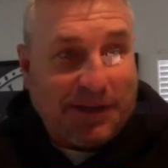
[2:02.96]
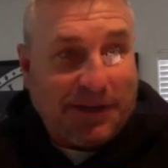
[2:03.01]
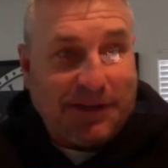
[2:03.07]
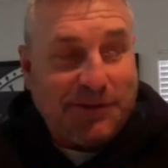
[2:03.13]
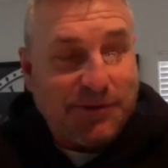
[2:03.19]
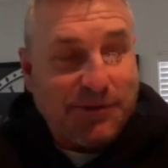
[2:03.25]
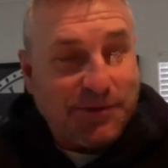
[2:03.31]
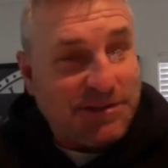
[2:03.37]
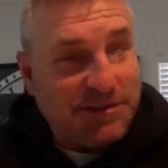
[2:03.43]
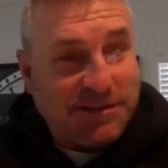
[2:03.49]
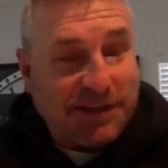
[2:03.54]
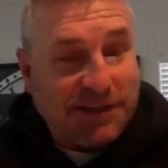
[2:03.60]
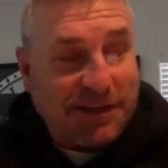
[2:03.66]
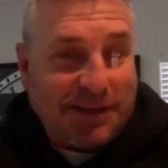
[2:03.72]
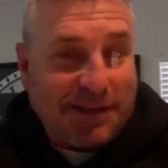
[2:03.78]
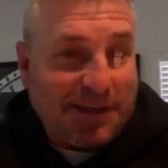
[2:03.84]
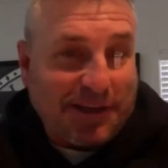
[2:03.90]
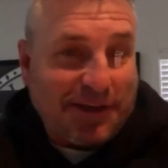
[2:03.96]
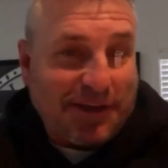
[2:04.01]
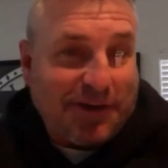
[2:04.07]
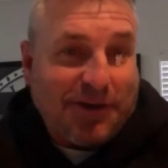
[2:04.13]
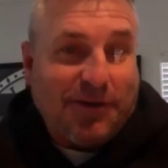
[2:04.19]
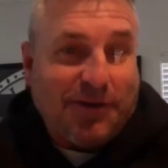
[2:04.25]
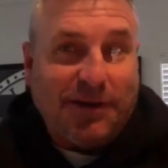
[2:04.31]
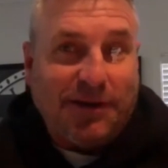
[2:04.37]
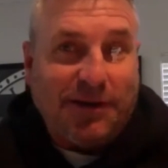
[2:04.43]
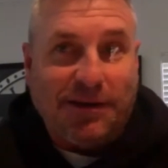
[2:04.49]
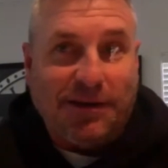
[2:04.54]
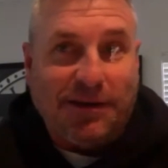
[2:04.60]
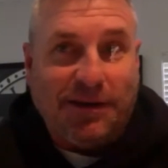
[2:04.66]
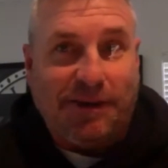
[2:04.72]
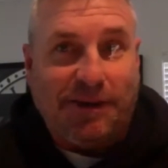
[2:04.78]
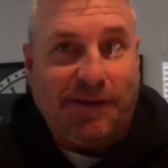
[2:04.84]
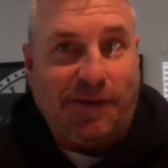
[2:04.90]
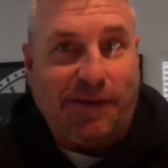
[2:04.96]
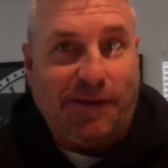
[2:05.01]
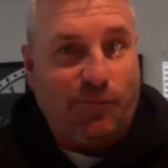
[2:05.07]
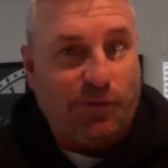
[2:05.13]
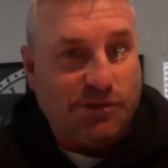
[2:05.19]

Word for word: and do his thing and then go and and that